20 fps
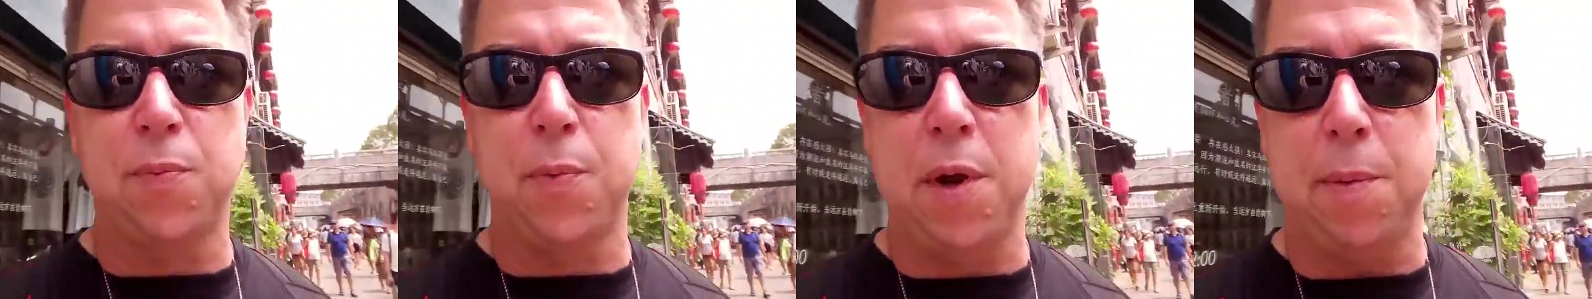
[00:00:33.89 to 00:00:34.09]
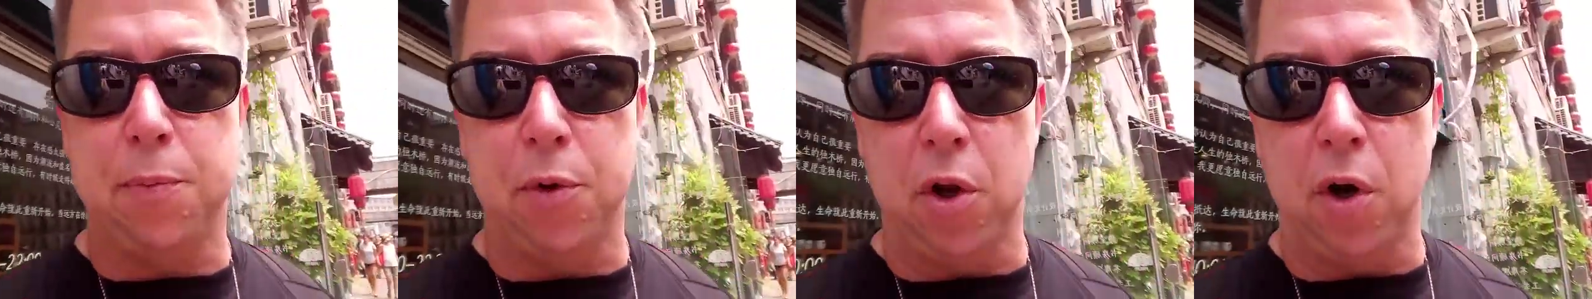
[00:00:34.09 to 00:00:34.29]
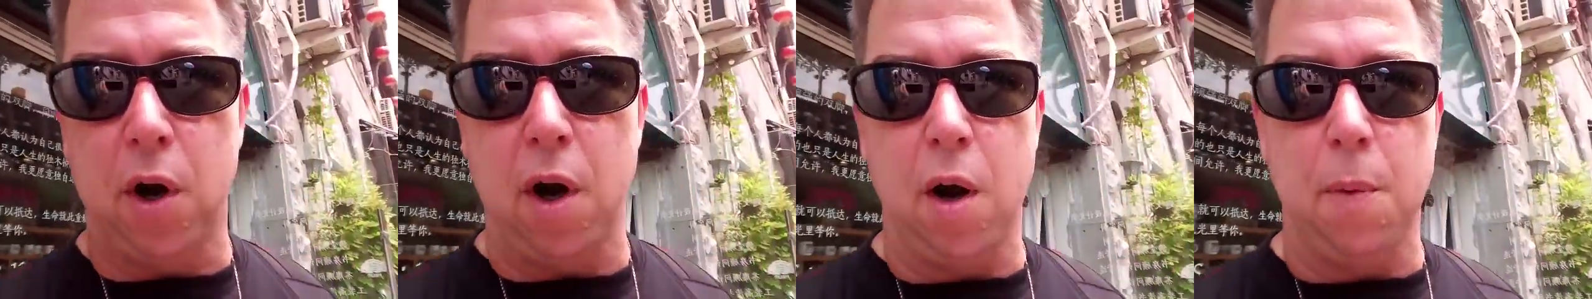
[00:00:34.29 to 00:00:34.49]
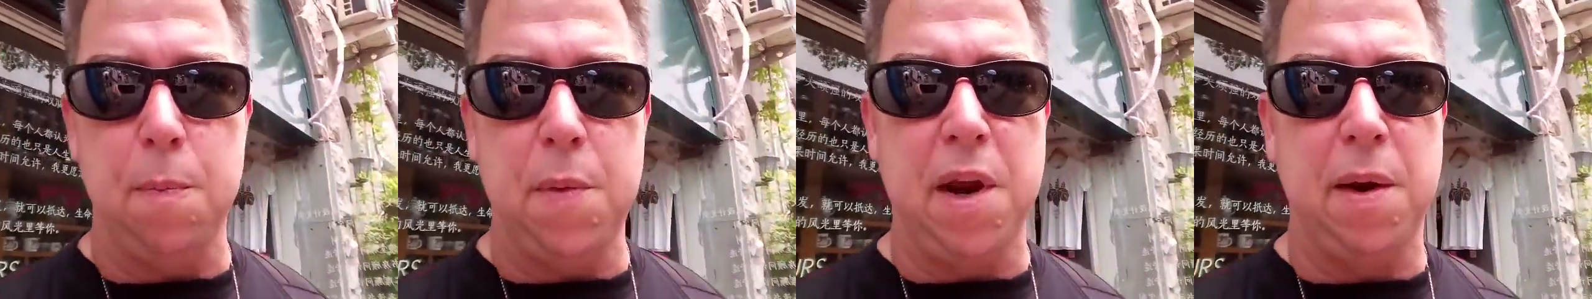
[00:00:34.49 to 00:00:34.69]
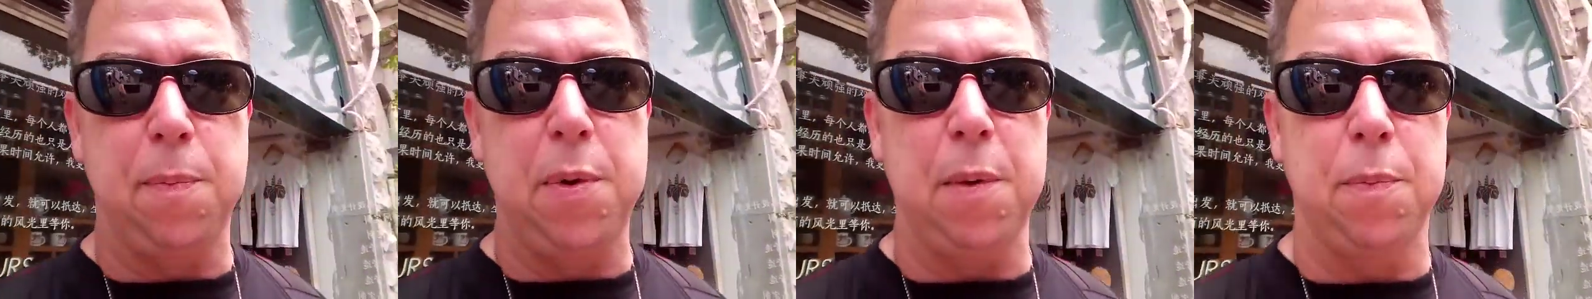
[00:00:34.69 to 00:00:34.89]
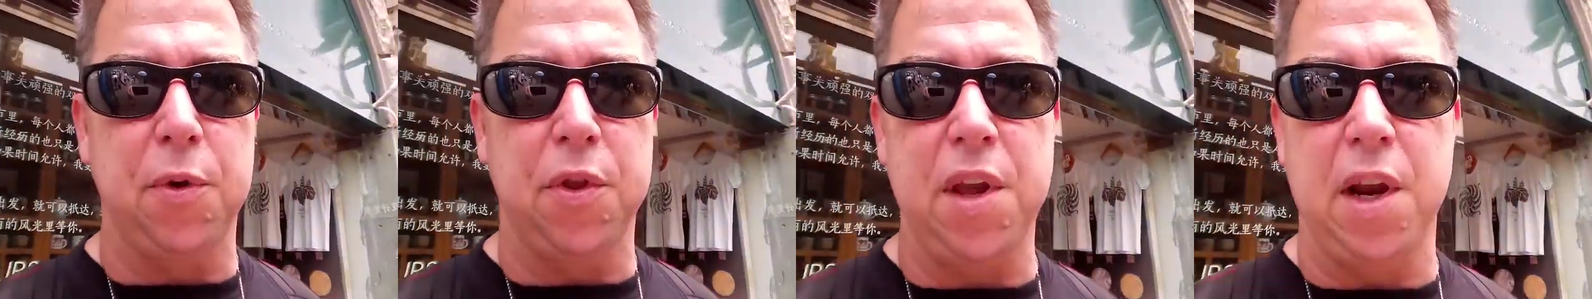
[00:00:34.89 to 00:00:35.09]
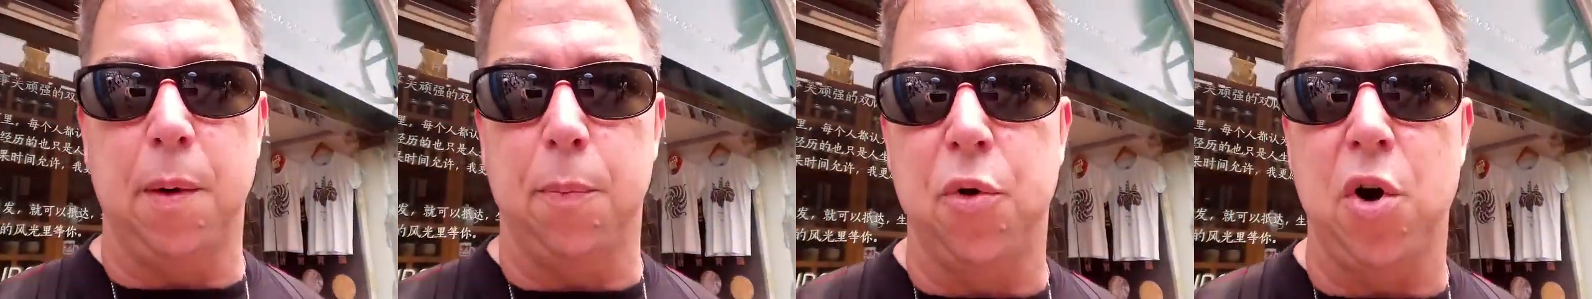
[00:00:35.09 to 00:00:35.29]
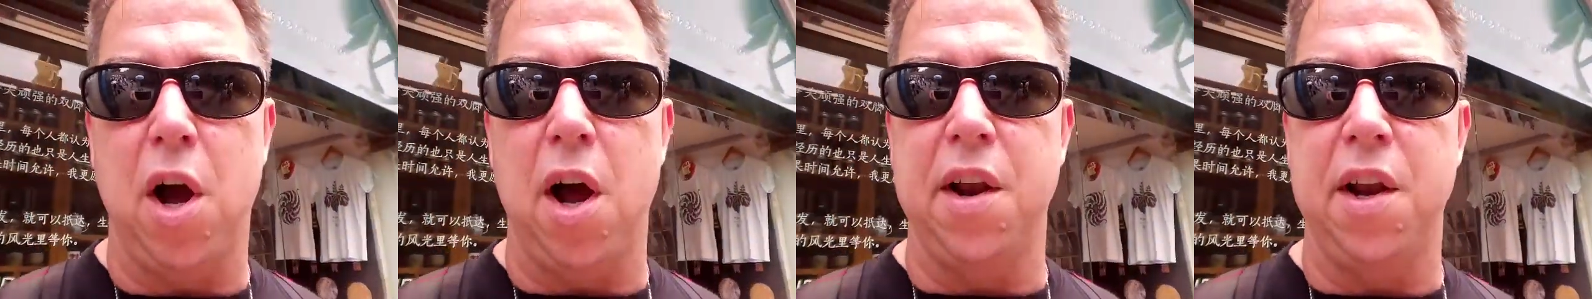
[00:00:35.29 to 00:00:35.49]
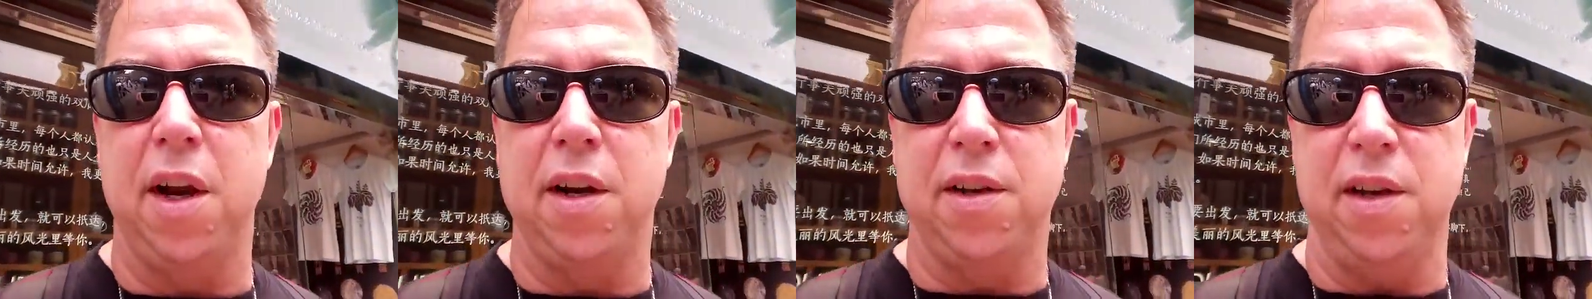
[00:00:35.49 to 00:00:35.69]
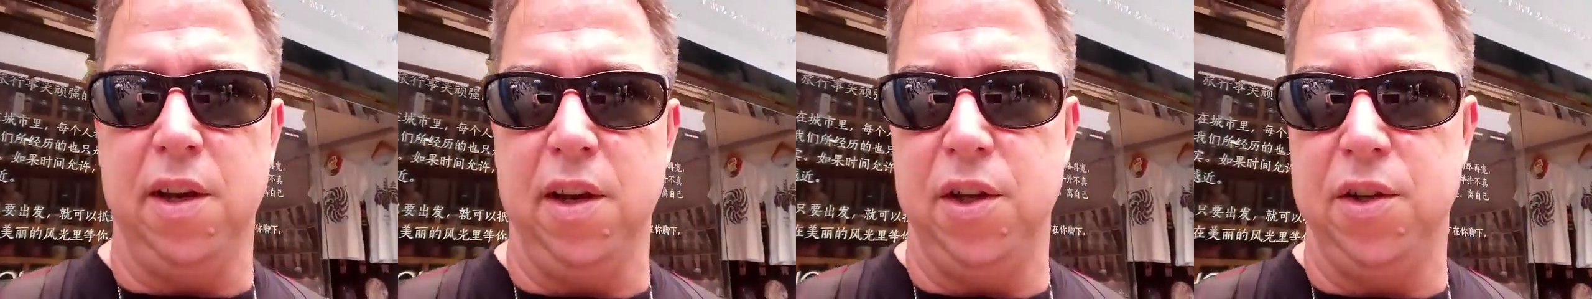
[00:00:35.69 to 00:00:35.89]
people or make people think a
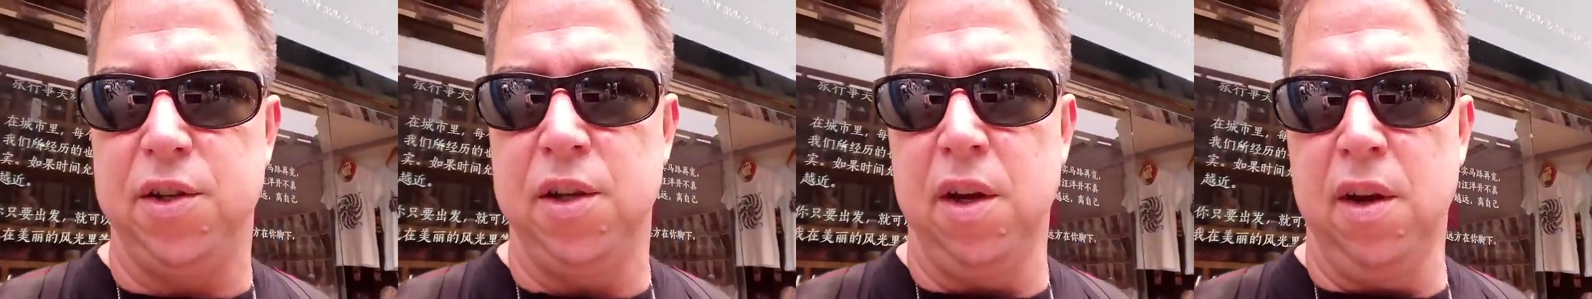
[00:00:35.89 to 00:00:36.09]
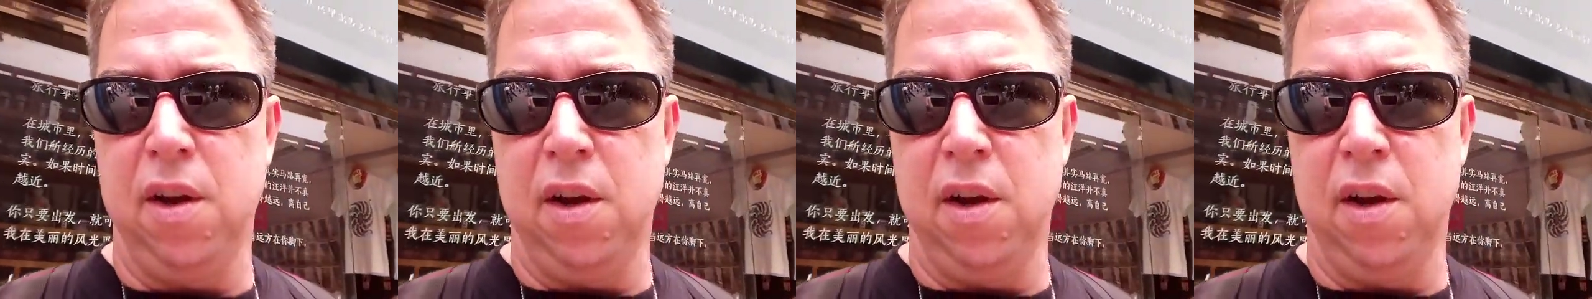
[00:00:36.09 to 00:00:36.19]
product is